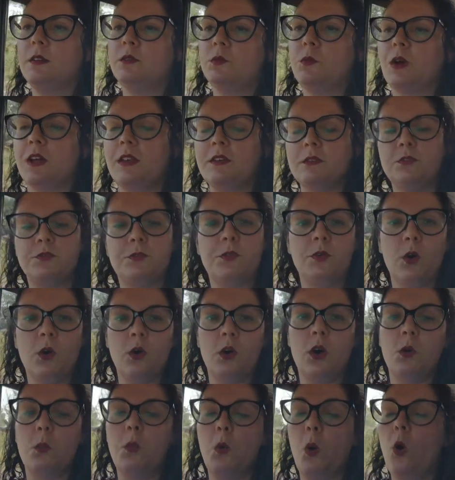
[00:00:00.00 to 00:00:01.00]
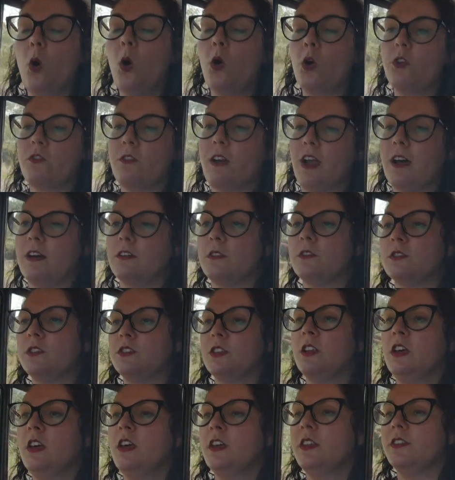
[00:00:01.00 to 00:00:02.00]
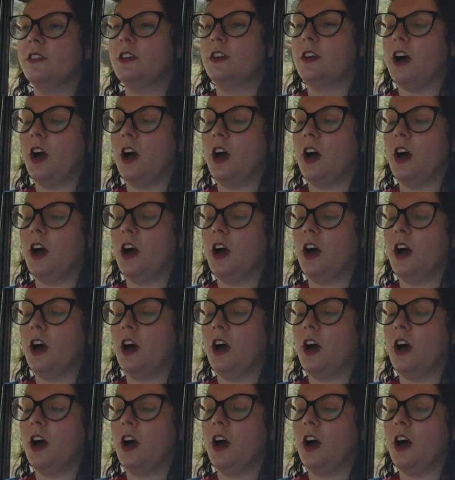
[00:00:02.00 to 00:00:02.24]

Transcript: went for a walk around the